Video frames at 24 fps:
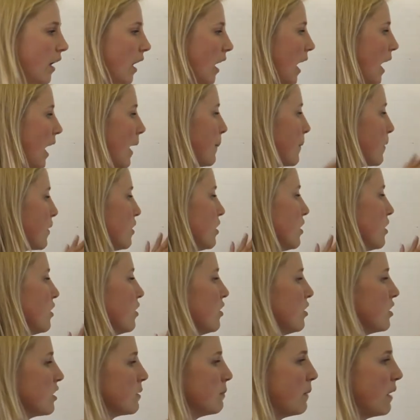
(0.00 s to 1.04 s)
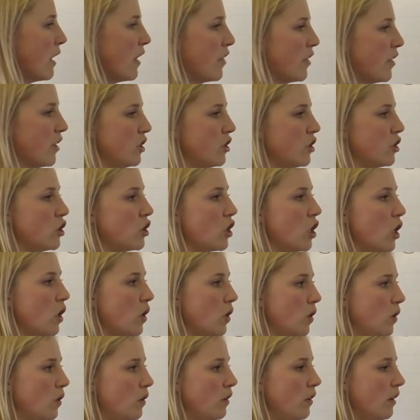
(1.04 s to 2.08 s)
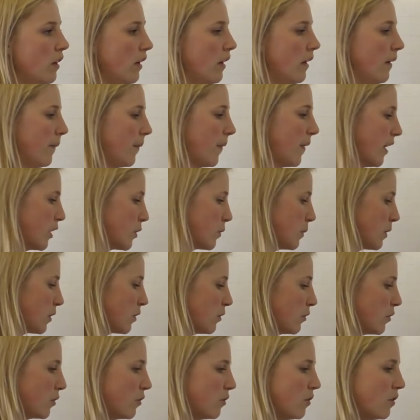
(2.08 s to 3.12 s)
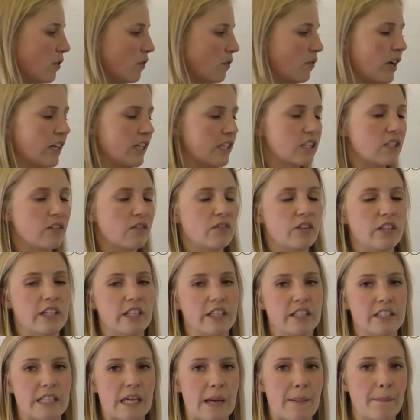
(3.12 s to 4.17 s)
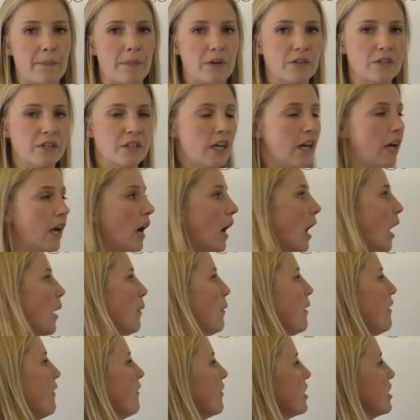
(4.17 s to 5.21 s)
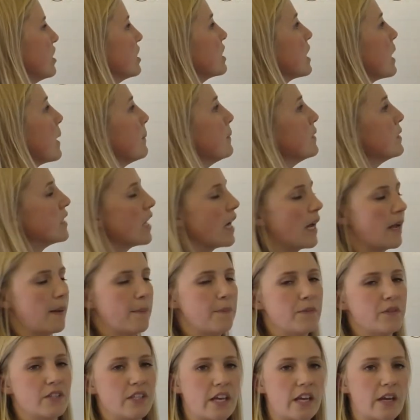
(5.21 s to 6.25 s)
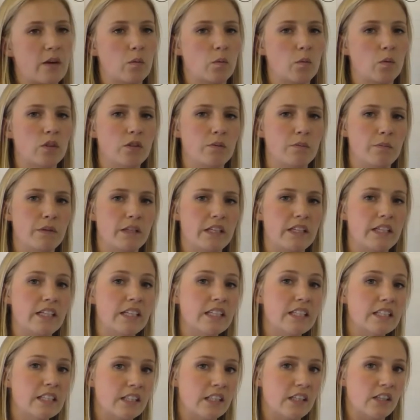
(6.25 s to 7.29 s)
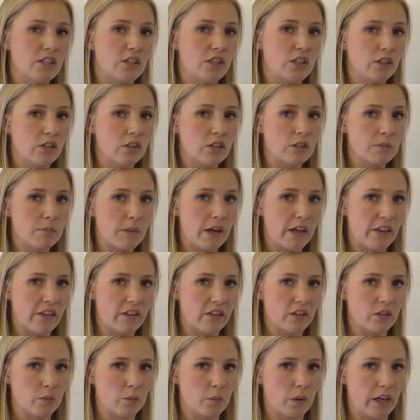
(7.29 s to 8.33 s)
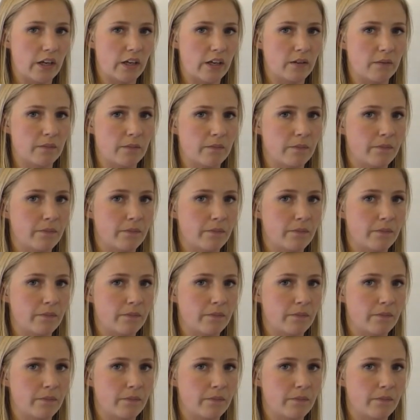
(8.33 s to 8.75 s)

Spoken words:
I'm going to use method 2 as we go through the rest of the examples. However, sometimes it would be easier to use method 1.